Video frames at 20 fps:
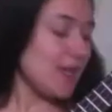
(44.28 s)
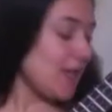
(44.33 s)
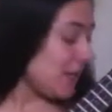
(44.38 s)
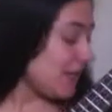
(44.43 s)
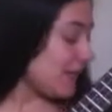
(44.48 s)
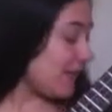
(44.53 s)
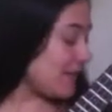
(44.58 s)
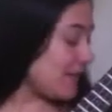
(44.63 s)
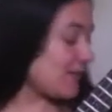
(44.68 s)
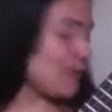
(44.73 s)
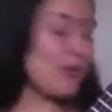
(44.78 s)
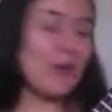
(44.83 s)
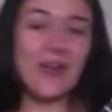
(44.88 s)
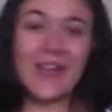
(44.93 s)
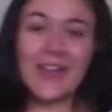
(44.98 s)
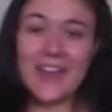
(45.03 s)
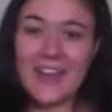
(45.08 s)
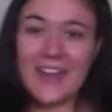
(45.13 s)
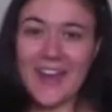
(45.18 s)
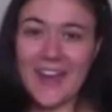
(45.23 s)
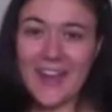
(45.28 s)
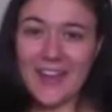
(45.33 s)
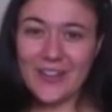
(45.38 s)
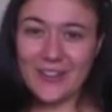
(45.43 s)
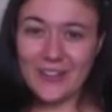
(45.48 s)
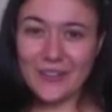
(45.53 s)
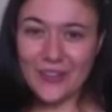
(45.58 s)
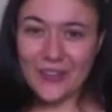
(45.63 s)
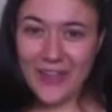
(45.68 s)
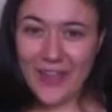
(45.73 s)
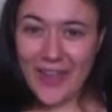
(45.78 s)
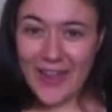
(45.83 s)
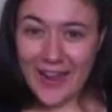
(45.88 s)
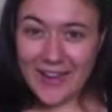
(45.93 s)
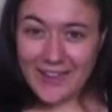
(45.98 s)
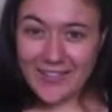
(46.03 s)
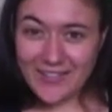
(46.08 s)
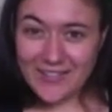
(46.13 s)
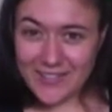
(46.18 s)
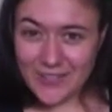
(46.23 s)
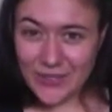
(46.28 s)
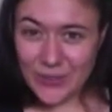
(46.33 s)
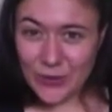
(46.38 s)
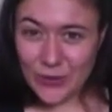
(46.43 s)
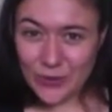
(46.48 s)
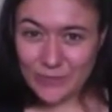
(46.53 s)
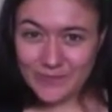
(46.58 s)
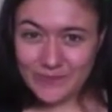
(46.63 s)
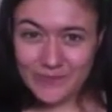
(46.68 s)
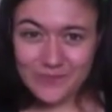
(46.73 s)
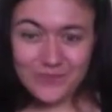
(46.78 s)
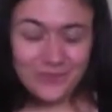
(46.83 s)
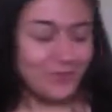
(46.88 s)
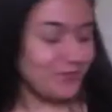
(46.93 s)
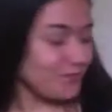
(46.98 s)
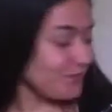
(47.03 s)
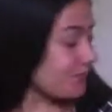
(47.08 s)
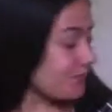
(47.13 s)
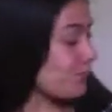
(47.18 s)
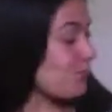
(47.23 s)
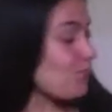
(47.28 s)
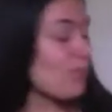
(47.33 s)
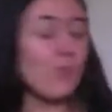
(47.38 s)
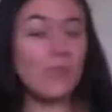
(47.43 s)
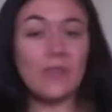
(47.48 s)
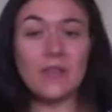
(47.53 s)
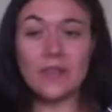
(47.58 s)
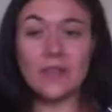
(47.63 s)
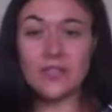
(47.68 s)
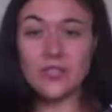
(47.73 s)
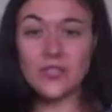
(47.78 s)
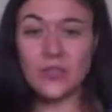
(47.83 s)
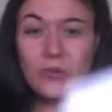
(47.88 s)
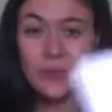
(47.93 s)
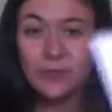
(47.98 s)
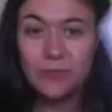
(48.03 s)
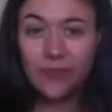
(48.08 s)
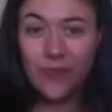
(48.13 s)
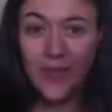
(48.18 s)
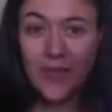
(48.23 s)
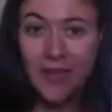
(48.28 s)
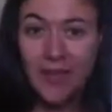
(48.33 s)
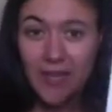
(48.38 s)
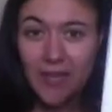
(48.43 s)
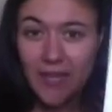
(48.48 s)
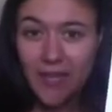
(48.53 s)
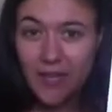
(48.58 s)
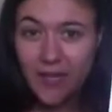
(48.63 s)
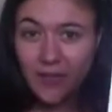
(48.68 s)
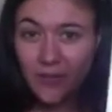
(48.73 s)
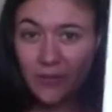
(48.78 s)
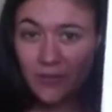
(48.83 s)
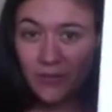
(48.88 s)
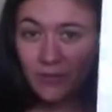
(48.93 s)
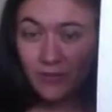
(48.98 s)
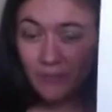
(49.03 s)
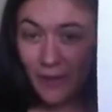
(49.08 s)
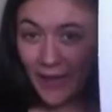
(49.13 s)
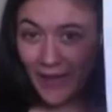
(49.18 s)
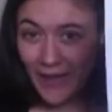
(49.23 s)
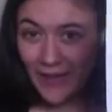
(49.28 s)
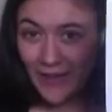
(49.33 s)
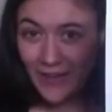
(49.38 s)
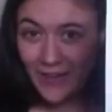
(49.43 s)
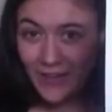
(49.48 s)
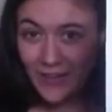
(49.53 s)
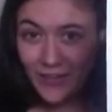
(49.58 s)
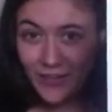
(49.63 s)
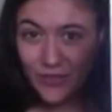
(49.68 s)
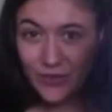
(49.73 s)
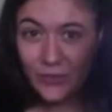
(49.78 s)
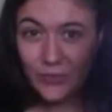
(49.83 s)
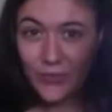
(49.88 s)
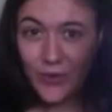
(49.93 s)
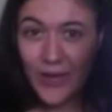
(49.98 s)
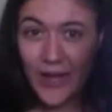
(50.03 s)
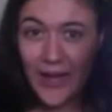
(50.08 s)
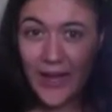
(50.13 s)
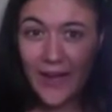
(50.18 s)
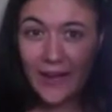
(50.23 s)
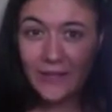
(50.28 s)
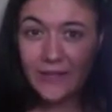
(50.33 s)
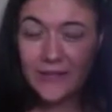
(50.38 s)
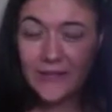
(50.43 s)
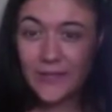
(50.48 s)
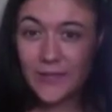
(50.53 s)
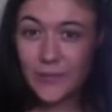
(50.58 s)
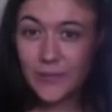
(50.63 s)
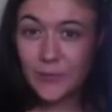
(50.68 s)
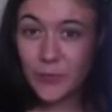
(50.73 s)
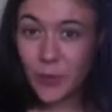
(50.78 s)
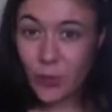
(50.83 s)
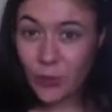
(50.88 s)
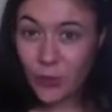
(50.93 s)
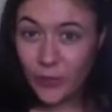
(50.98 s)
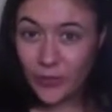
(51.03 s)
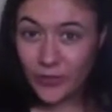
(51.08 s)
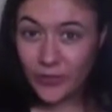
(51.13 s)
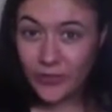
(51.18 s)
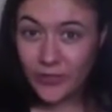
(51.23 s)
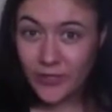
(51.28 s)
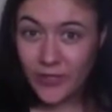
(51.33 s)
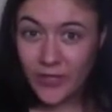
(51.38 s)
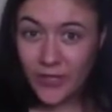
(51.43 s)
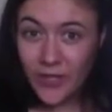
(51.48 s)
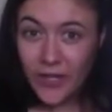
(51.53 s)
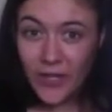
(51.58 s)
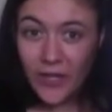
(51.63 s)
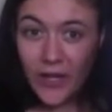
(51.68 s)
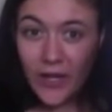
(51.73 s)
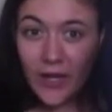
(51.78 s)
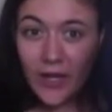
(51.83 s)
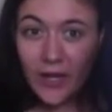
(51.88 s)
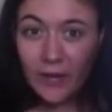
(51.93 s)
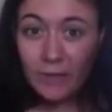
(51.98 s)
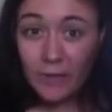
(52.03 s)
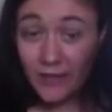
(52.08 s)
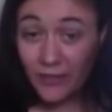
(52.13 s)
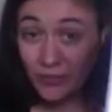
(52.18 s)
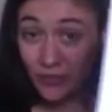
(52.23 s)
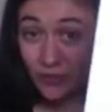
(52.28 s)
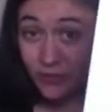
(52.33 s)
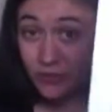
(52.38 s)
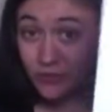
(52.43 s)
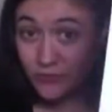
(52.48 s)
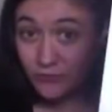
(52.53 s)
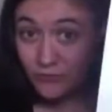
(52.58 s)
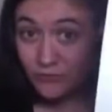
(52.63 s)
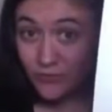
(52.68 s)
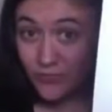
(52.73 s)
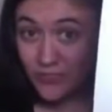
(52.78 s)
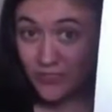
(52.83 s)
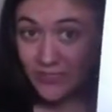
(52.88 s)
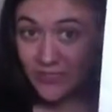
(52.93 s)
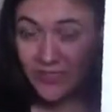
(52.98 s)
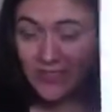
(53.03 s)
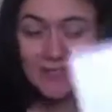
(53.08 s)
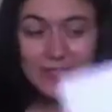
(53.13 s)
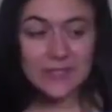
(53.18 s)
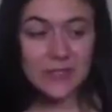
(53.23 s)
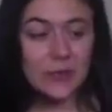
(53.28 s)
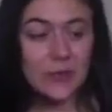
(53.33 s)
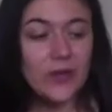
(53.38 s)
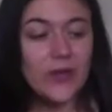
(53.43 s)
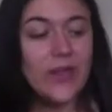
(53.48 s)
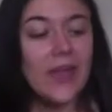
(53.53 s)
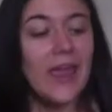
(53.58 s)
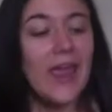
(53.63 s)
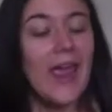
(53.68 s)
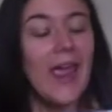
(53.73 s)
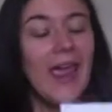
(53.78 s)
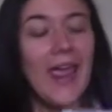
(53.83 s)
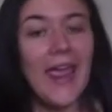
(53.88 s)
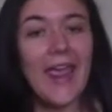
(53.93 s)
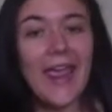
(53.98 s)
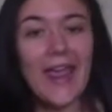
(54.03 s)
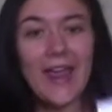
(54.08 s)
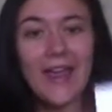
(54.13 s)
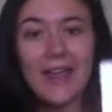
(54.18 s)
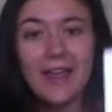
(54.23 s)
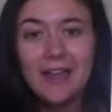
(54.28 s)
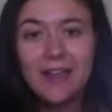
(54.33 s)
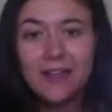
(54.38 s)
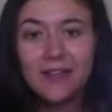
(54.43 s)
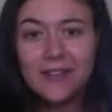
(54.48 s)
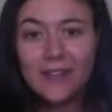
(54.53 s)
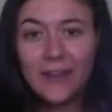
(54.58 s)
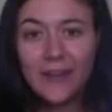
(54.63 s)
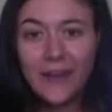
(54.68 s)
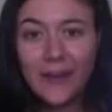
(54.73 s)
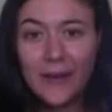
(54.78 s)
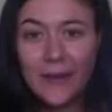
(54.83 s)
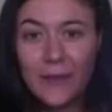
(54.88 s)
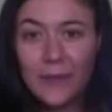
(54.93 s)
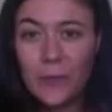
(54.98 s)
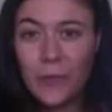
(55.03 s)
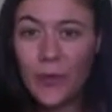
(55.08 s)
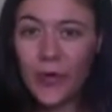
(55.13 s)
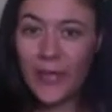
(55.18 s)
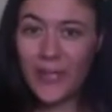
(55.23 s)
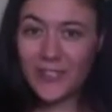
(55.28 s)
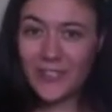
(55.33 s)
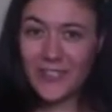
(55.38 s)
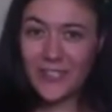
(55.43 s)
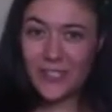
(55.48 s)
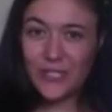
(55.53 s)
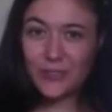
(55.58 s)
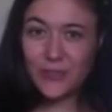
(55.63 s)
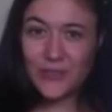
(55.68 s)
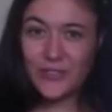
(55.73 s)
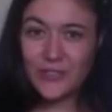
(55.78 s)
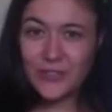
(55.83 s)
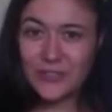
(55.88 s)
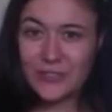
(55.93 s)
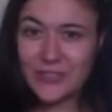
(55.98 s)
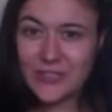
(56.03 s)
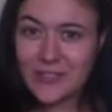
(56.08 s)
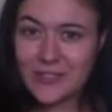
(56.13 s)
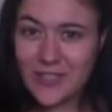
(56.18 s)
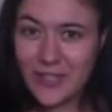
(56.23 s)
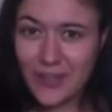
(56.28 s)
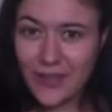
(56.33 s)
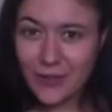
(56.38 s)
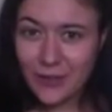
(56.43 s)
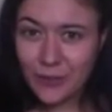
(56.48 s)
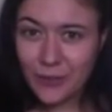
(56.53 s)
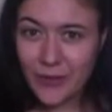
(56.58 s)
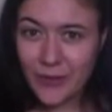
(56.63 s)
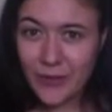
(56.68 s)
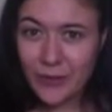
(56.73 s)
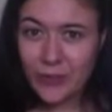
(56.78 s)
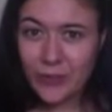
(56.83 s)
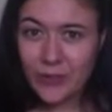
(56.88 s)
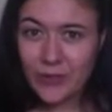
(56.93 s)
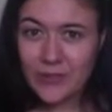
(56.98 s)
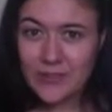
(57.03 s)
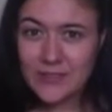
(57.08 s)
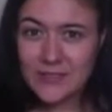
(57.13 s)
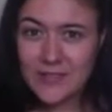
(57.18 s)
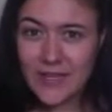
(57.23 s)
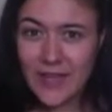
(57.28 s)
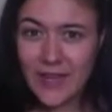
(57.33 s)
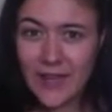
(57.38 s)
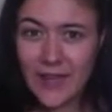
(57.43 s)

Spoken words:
let's go ahead and look at the C chord. So in your packet, you will have some chord pictures, just like this one. And when I teach my students how to play chords,